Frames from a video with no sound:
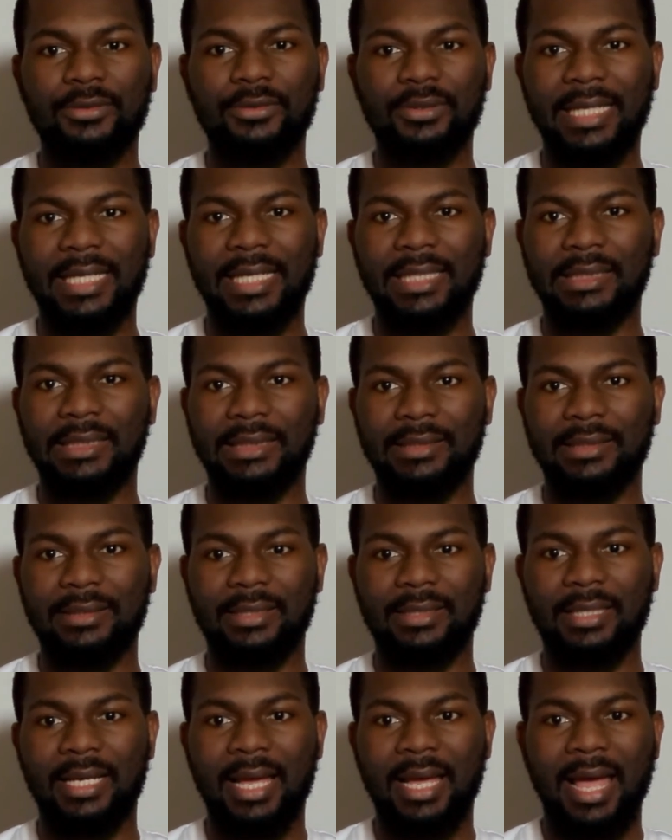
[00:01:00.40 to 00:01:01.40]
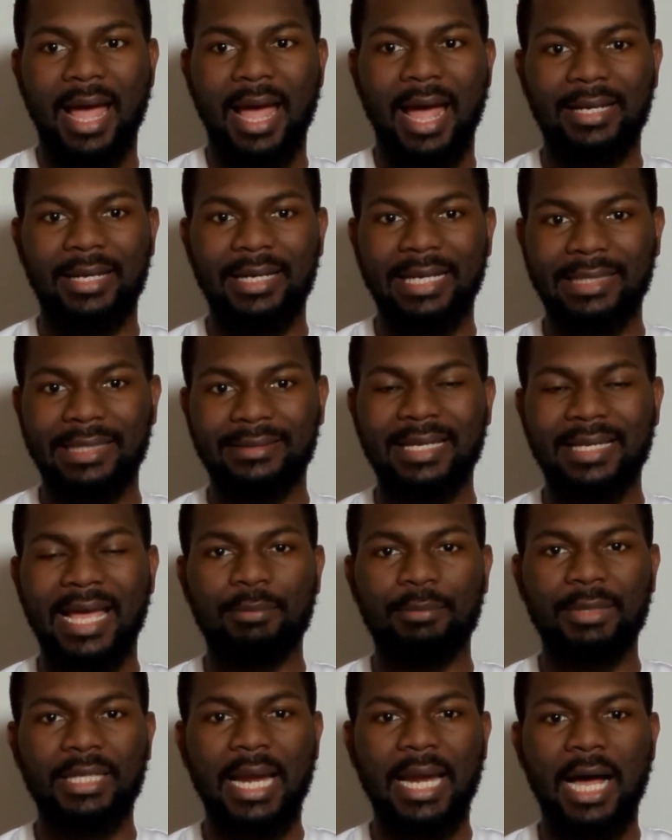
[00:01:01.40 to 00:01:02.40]
stages and
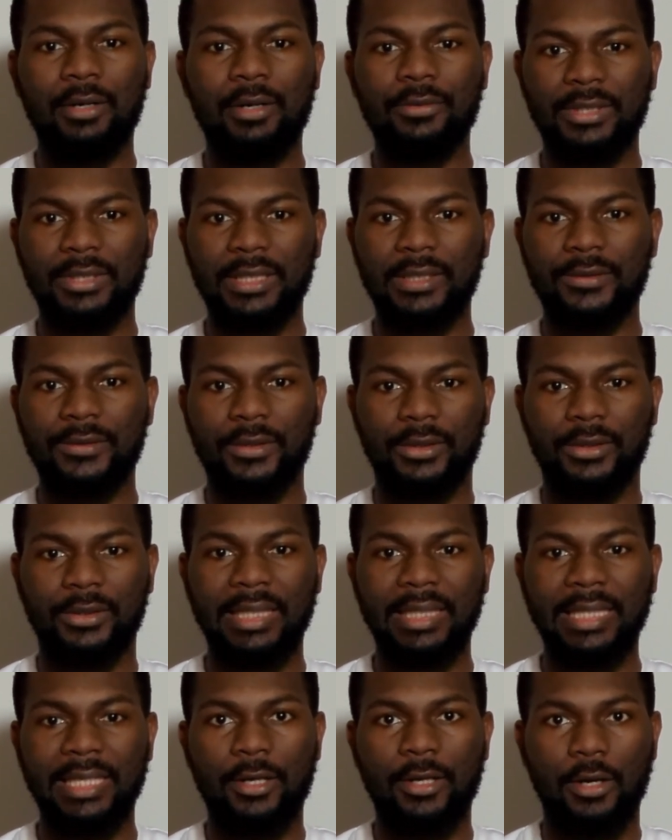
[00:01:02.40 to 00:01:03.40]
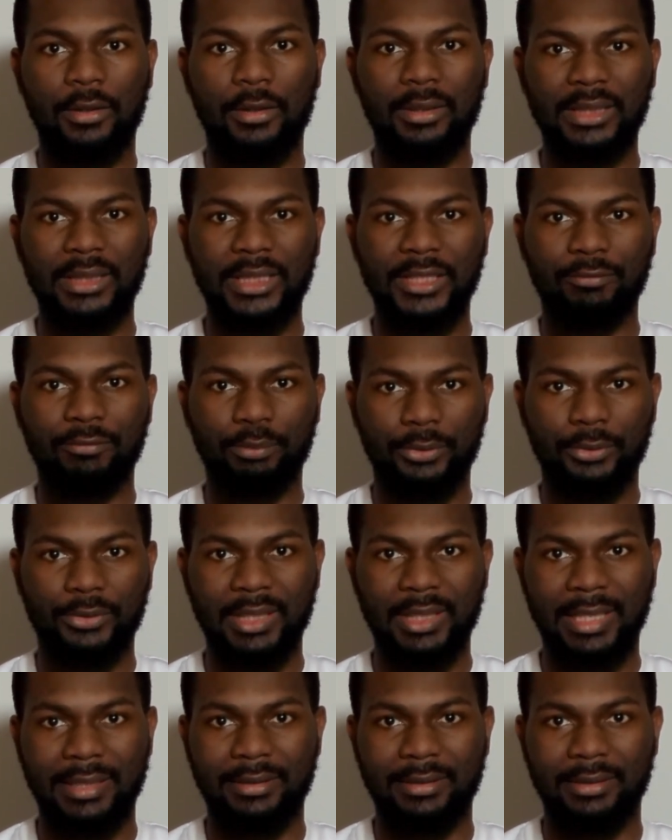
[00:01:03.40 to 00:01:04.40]
examine how these early cognitive
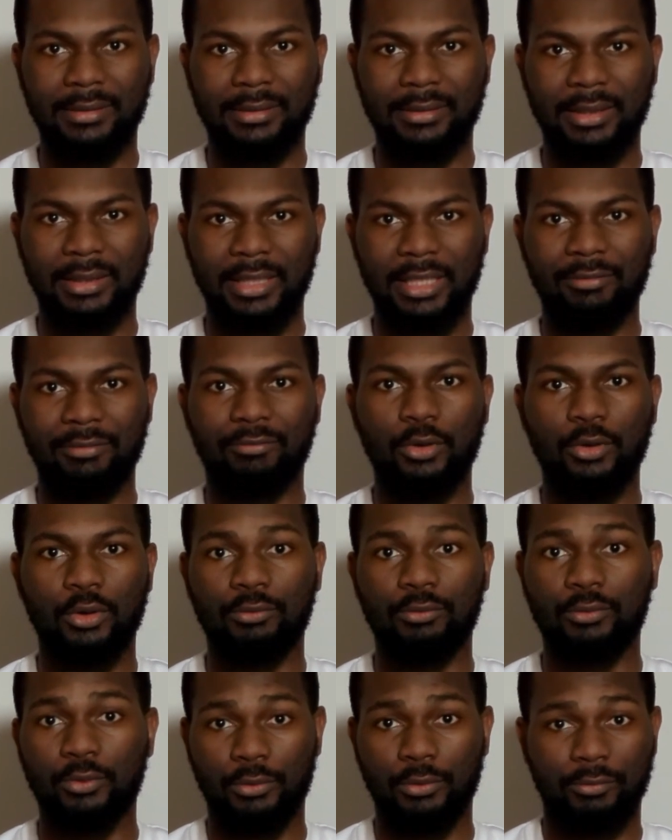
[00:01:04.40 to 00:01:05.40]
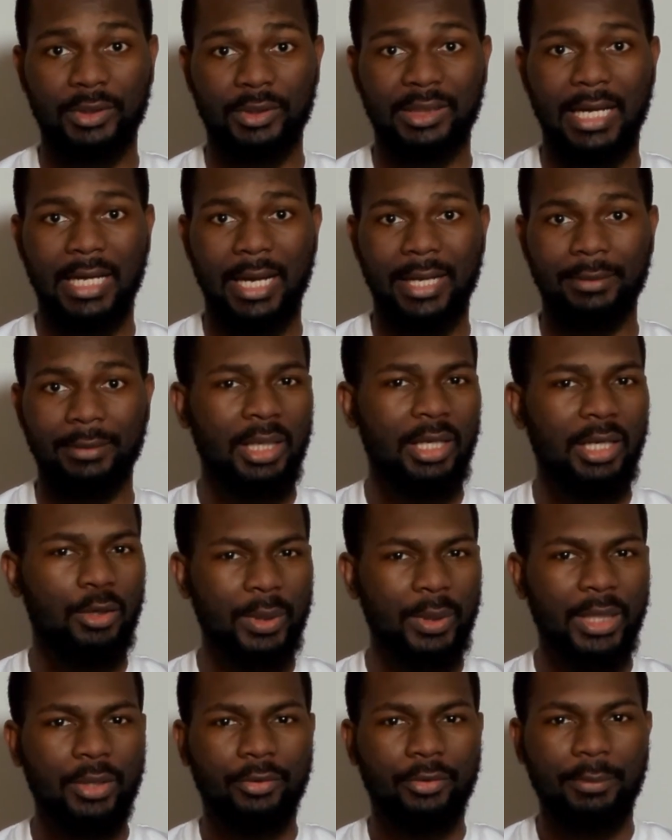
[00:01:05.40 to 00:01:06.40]
processes evolve over time. A
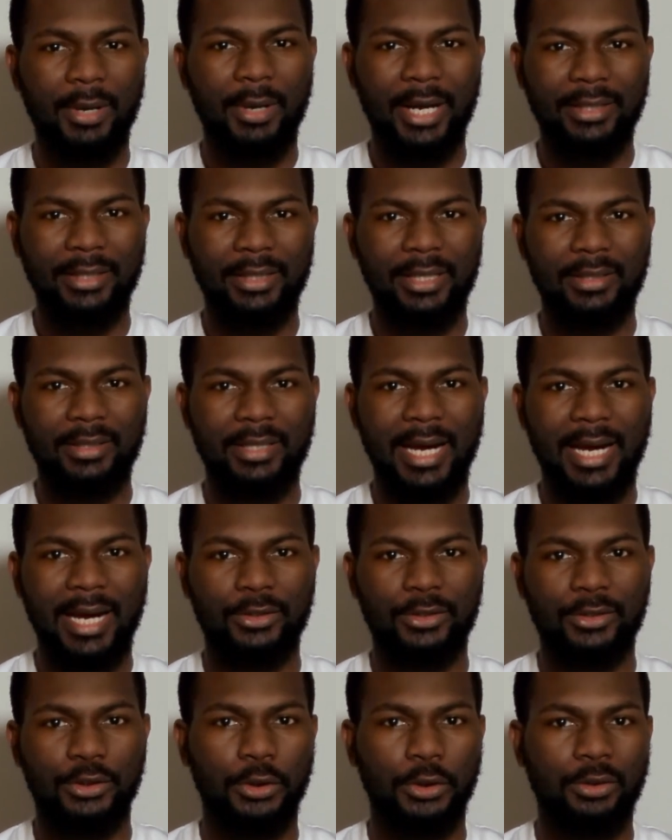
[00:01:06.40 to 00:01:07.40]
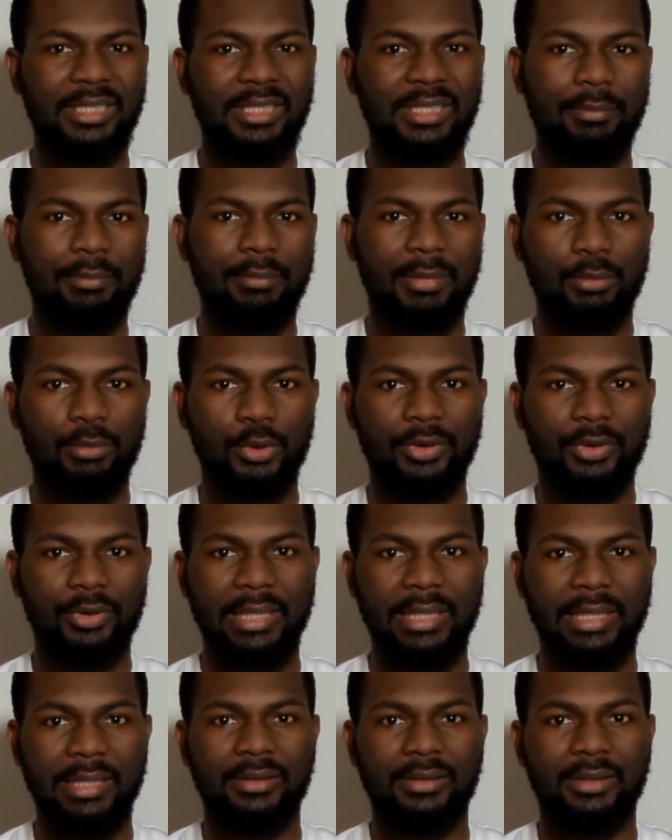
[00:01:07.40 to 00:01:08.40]
quick reminder that short term
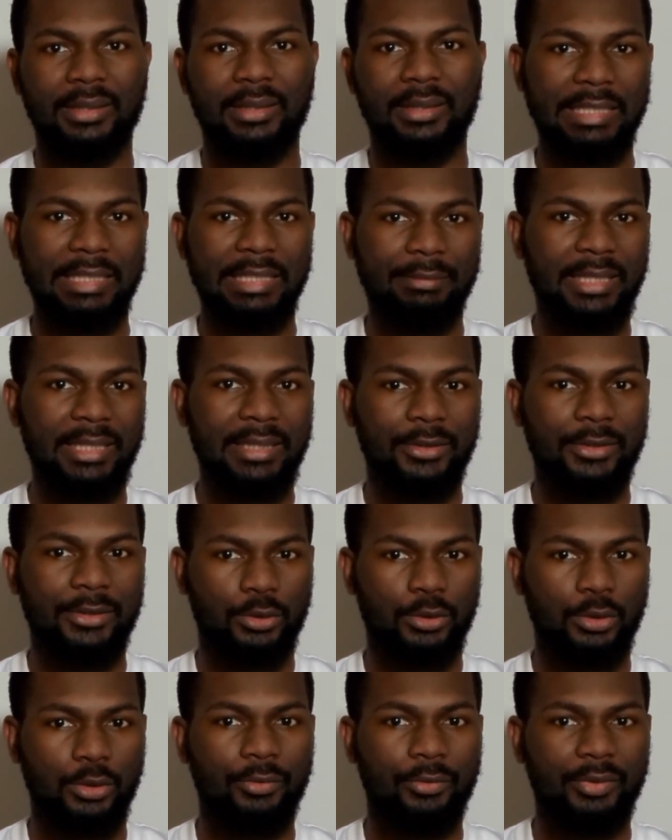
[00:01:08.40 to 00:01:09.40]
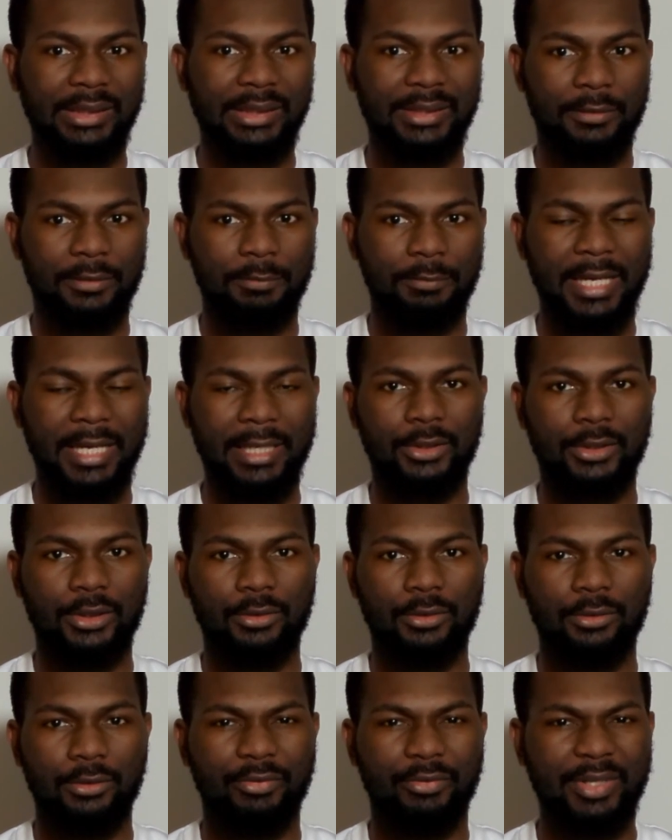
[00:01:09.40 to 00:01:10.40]
memory is a limited storage
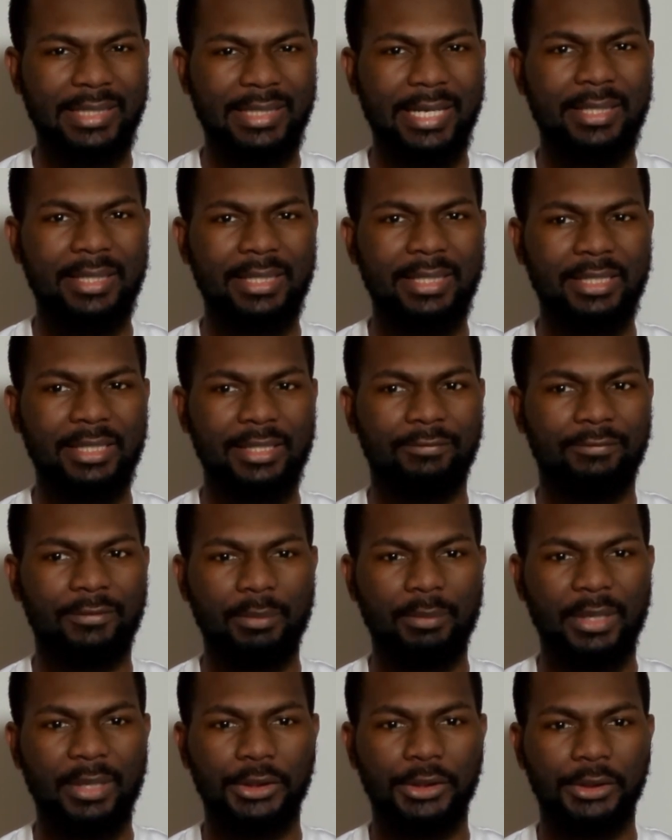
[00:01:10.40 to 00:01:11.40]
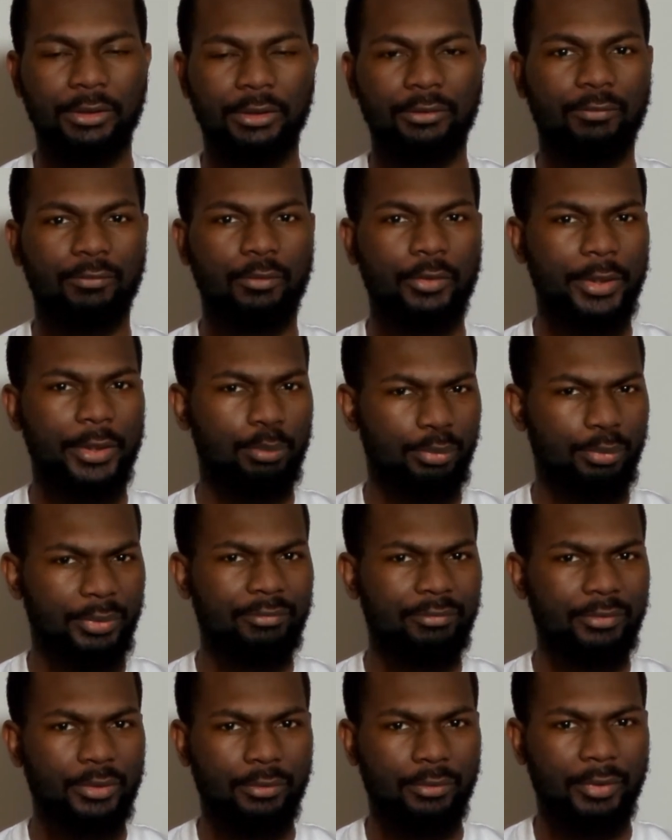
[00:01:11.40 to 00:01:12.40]
space, retaining information for a
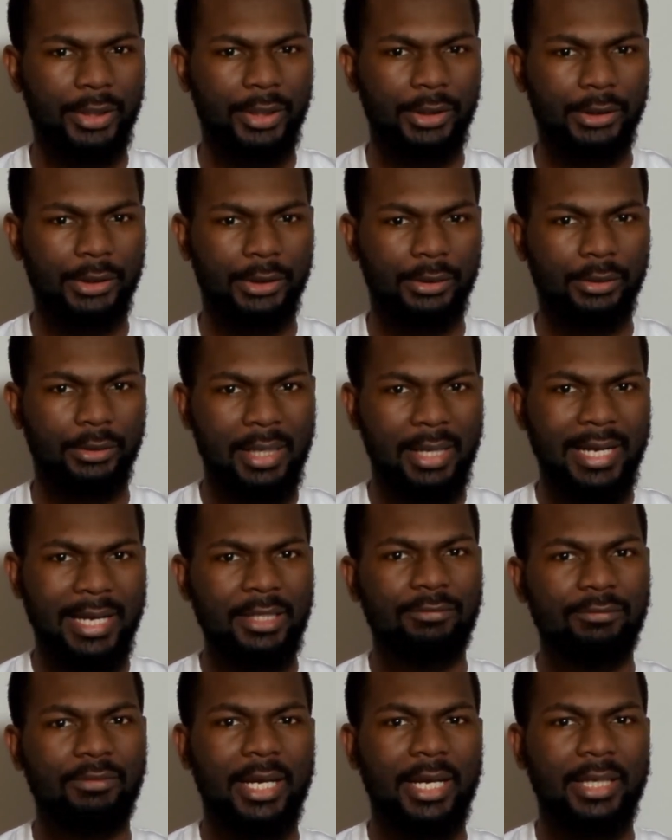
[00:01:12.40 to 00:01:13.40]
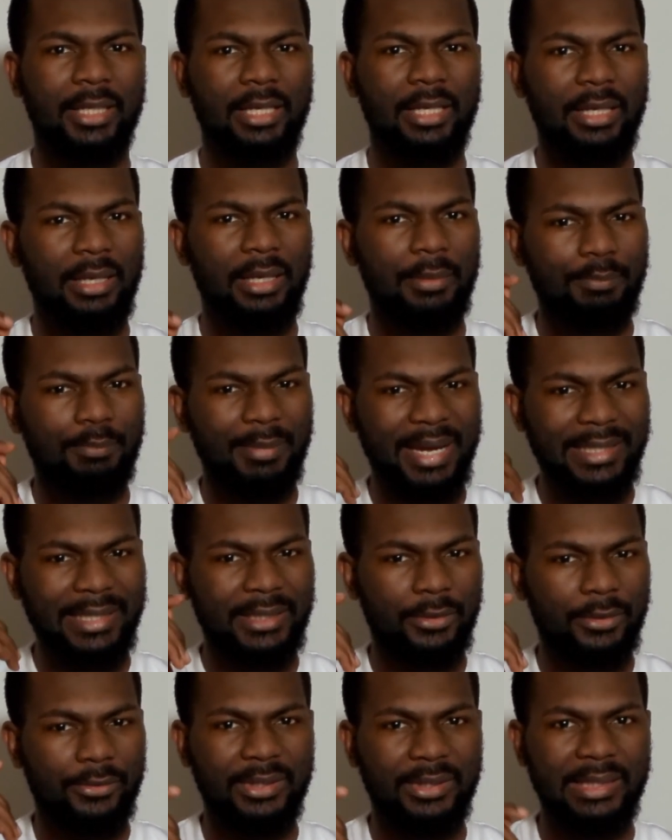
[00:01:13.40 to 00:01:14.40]
brief duration, kind of like a
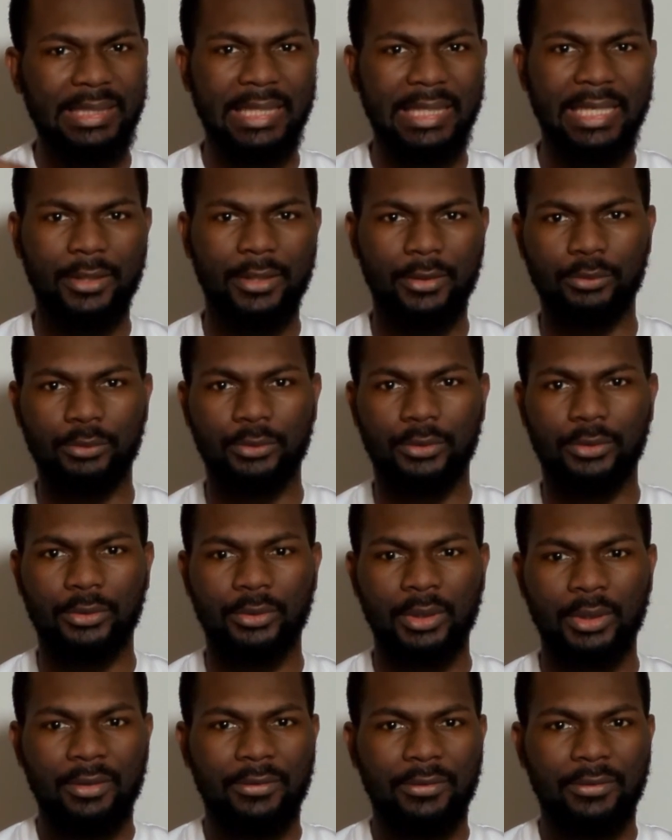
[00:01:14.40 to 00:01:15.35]
mental sticky note.